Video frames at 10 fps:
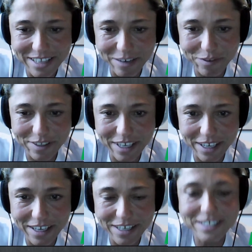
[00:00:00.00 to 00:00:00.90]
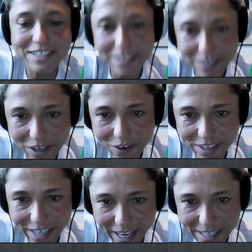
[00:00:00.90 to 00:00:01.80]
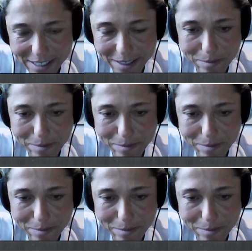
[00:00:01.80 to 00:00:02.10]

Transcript: definitely her silly on that,